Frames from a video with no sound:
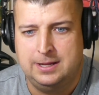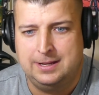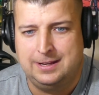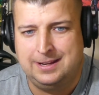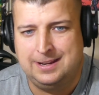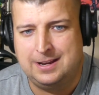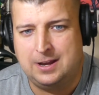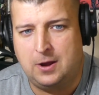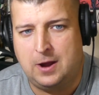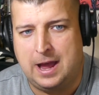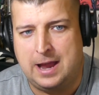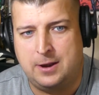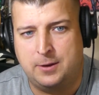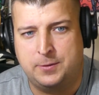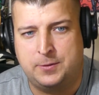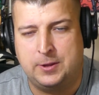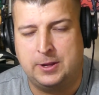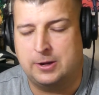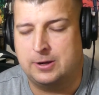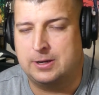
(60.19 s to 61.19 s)
you know, I
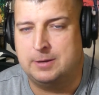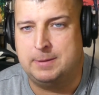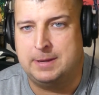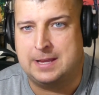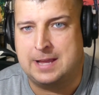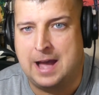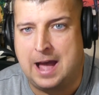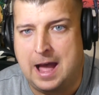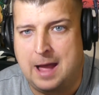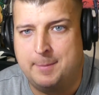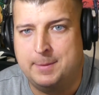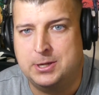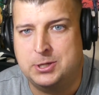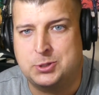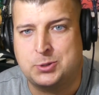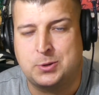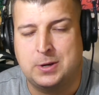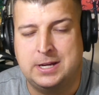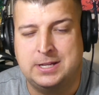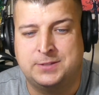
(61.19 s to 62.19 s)
don't think are going to be common
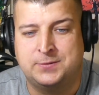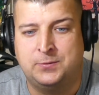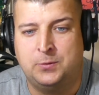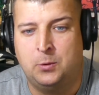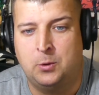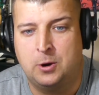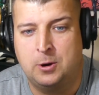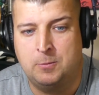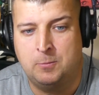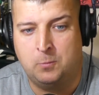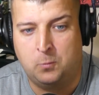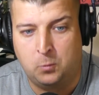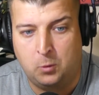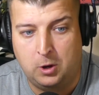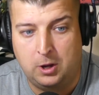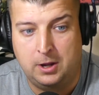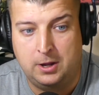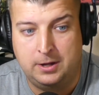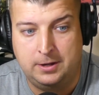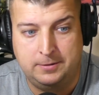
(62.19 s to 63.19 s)
traits for him.
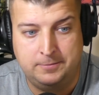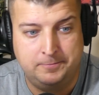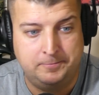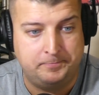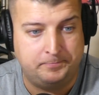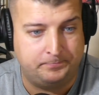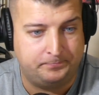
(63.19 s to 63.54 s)
One